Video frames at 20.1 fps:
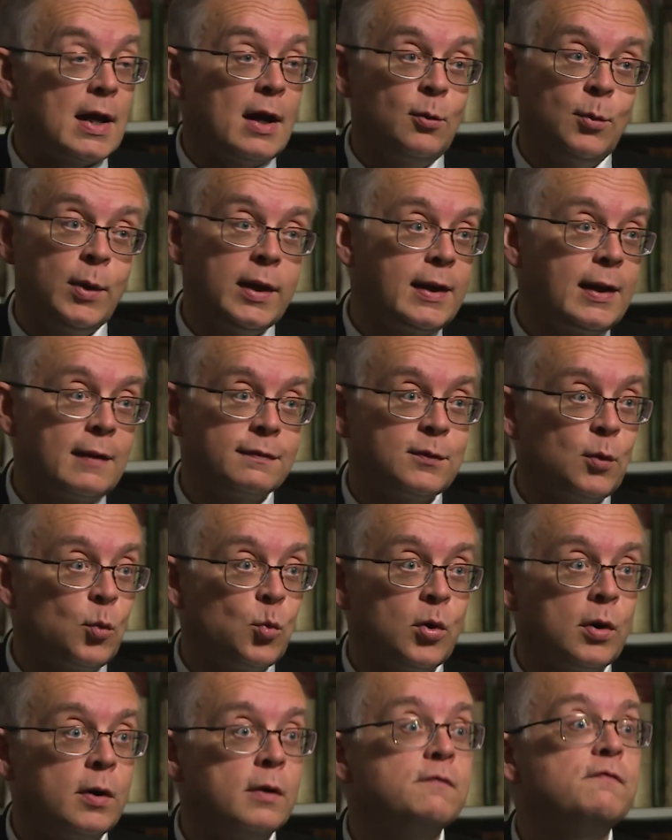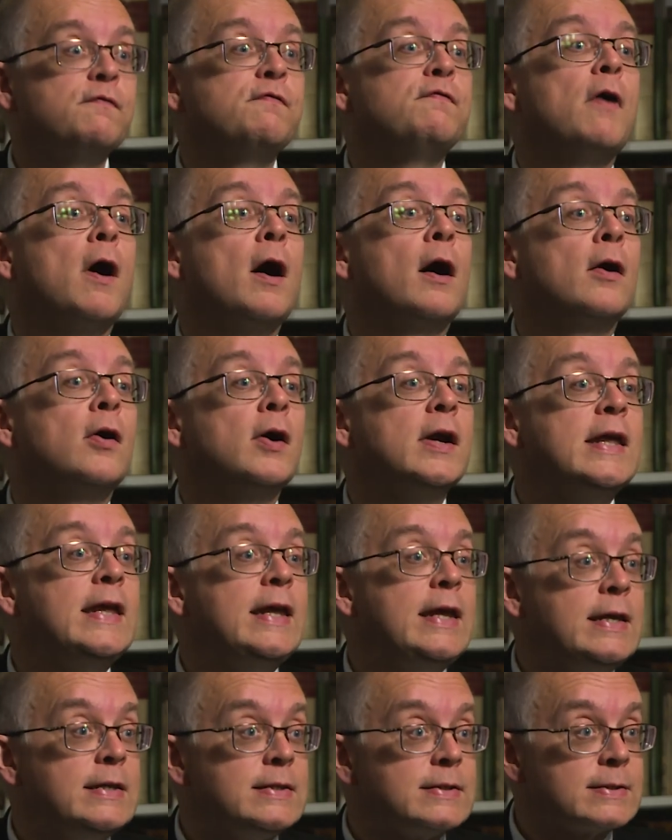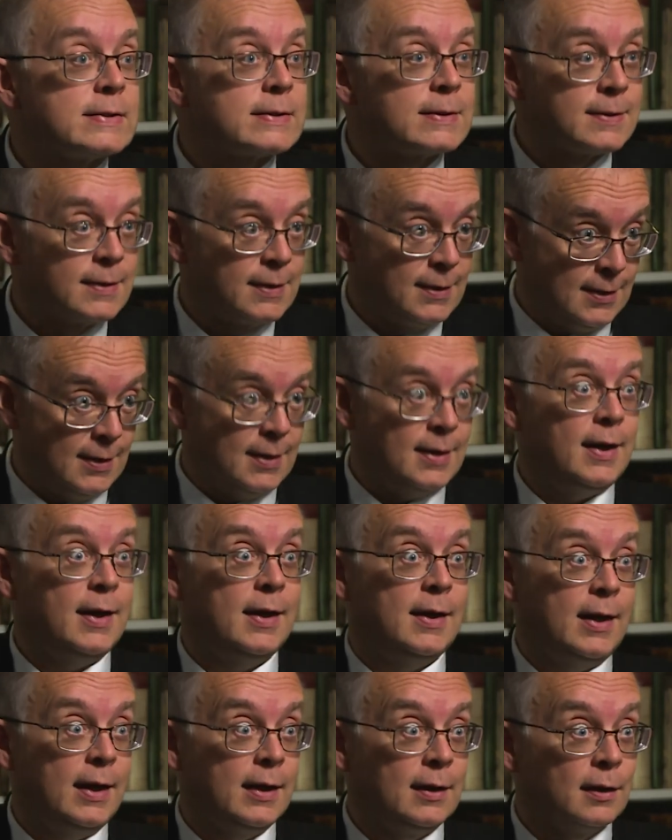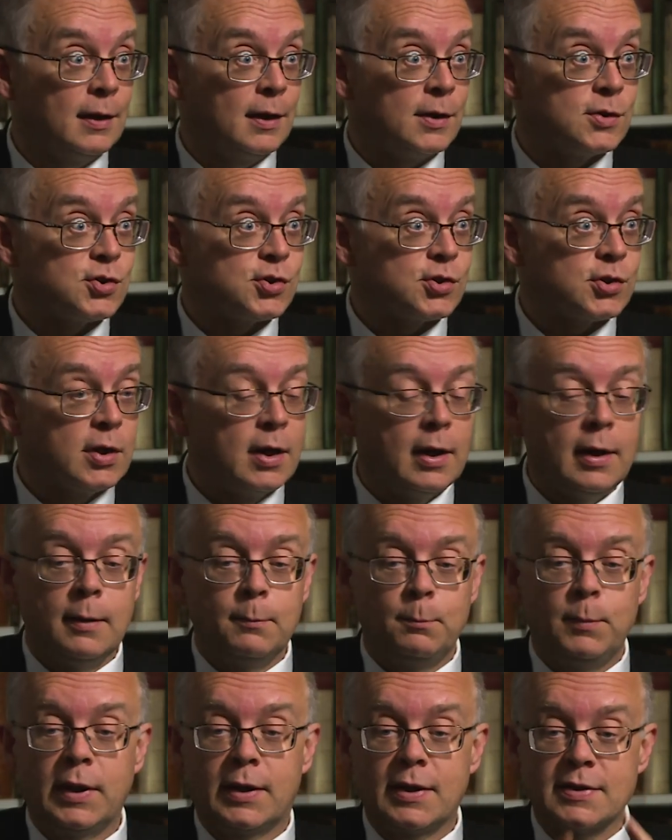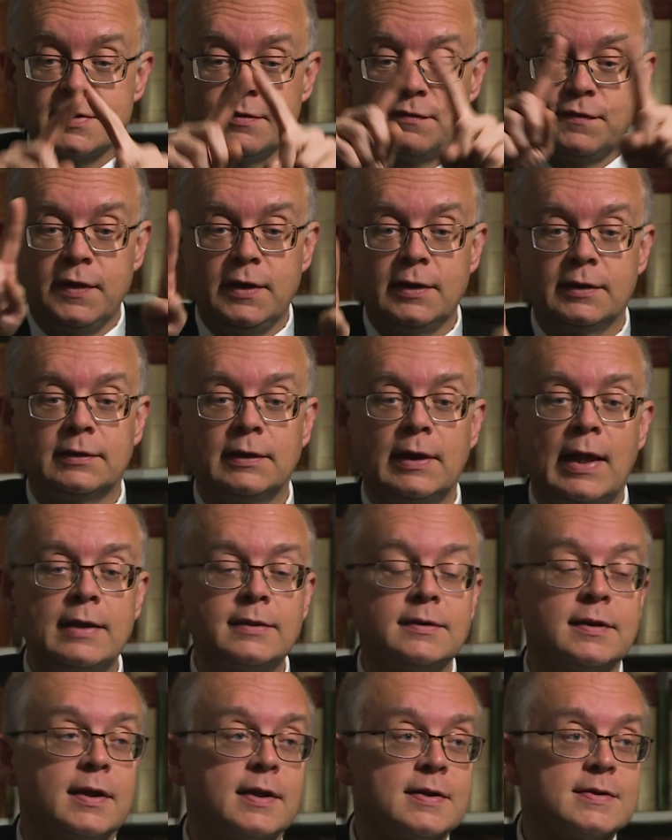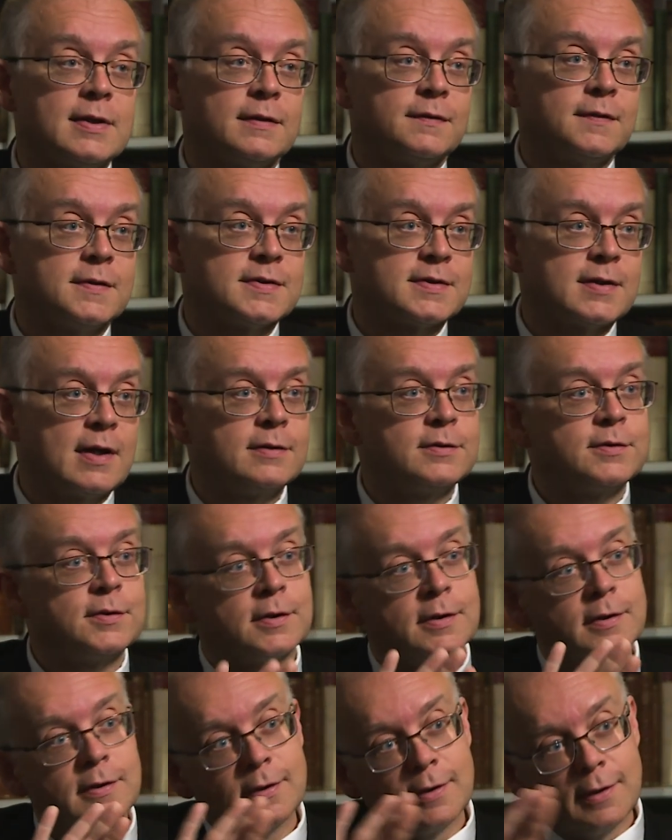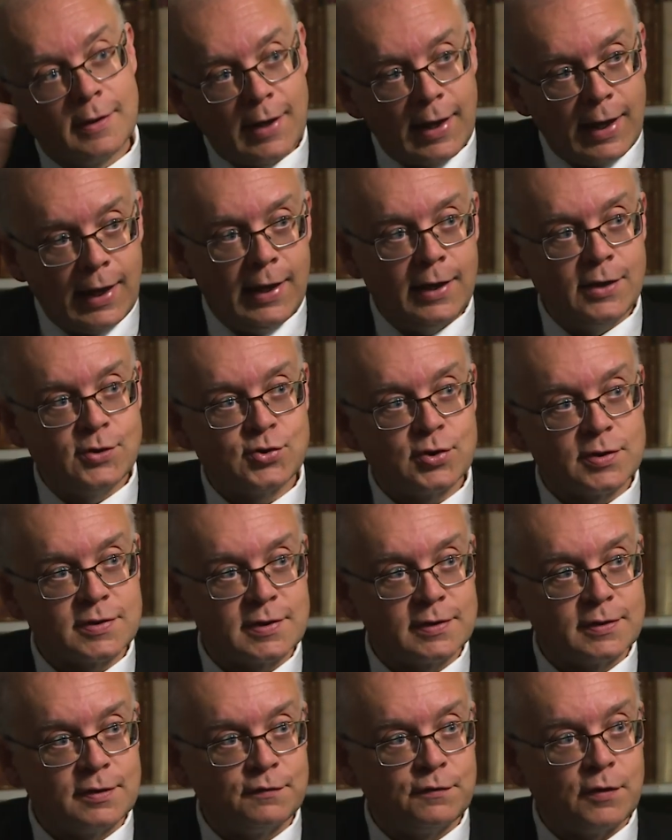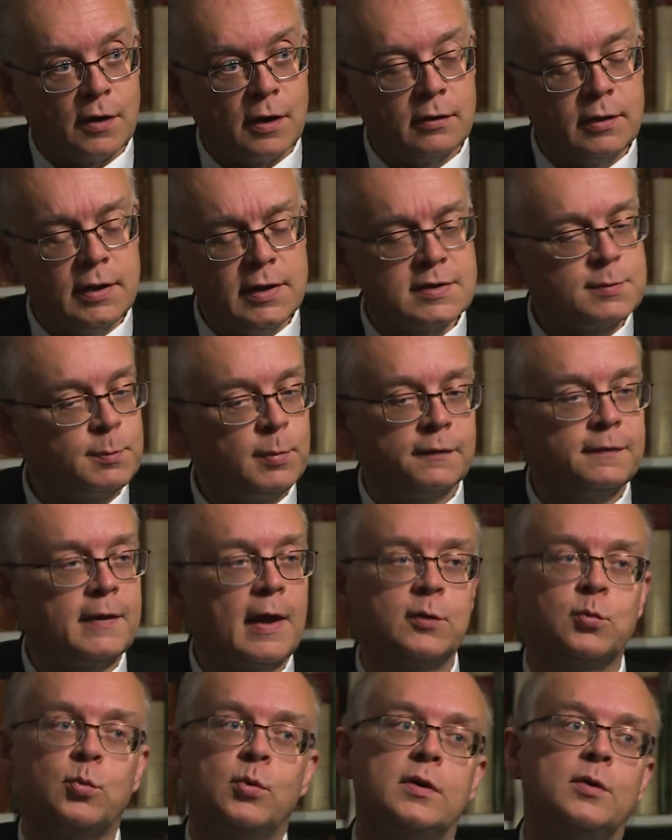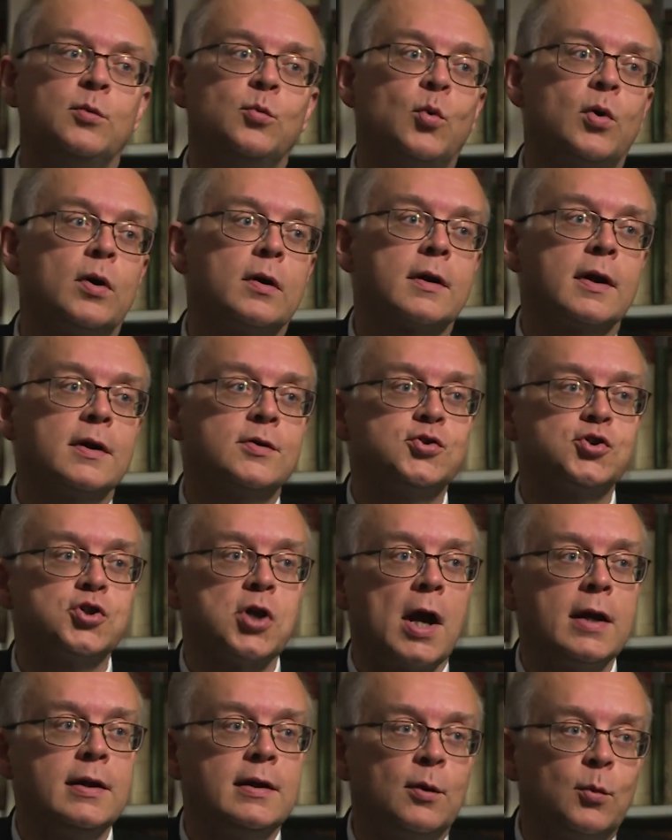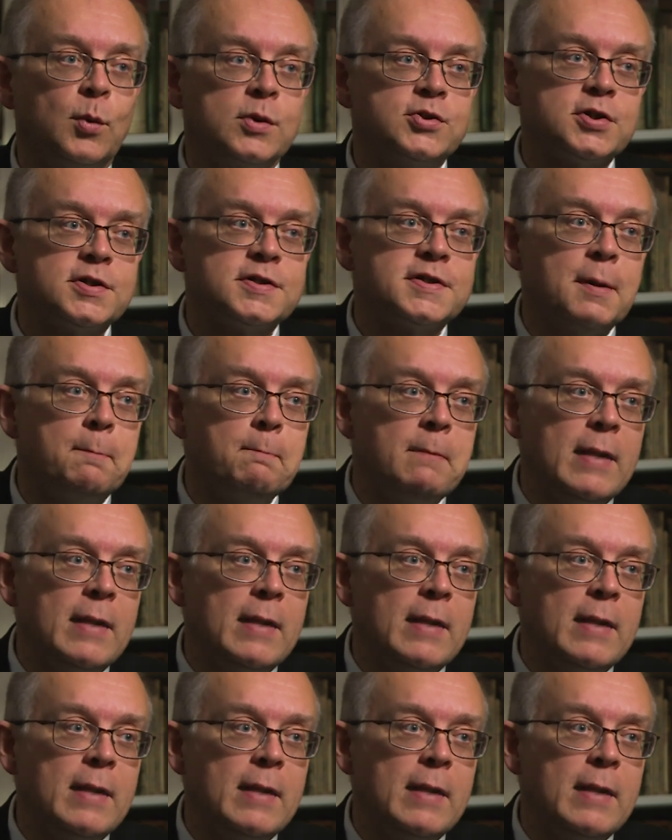how we get the word Far East mm -hmm. in English, because if the Atlantic is at the center, Asia's at the Far East, but that wouldn't work in China, no, which is the